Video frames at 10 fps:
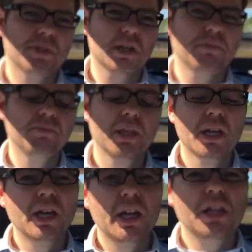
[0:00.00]
So
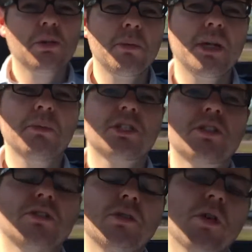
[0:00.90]
either way, my name is
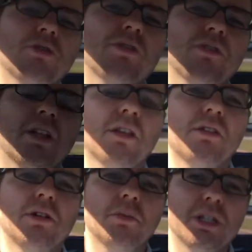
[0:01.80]
Attorney Walshrift, Hnot the
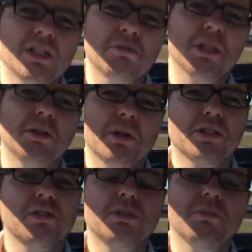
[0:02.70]
third, I'm with Disability
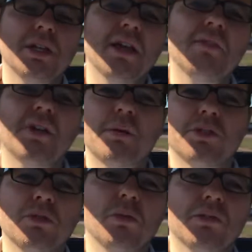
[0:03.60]
Resolution PA. You have an
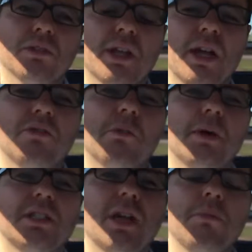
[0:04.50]
absolutely wonderful day. And
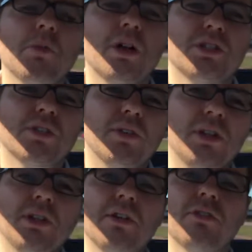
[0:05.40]
remember, by the time you watch this
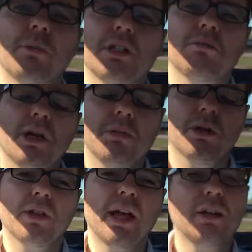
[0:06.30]
video, the information may be
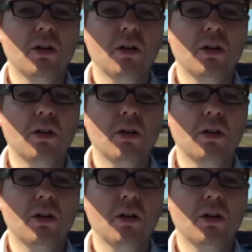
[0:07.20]
old hat.